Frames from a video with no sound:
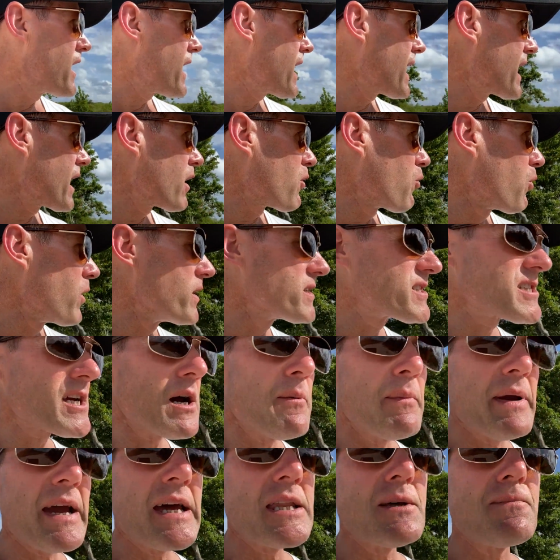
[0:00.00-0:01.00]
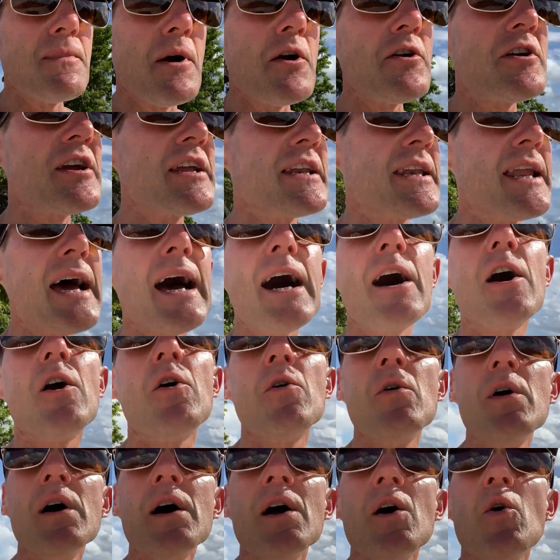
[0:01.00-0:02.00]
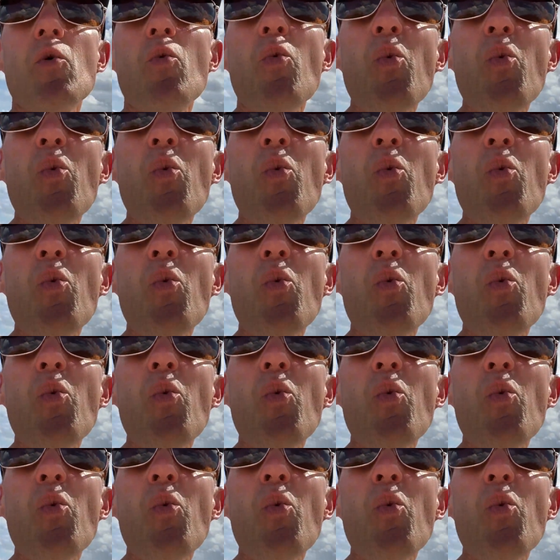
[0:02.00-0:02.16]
And what's coming on the market now,